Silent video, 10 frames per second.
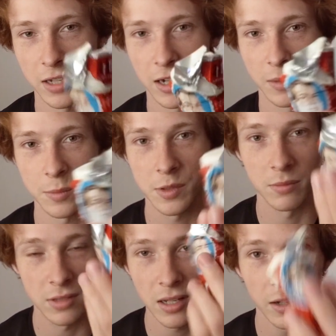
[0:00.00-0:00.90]
times.
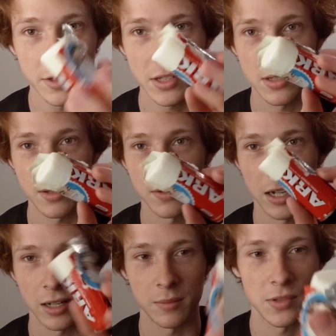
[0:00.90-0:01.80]
Dozens of
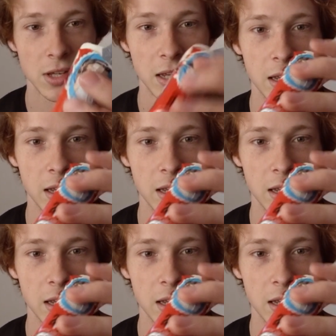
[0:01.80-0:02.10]
times.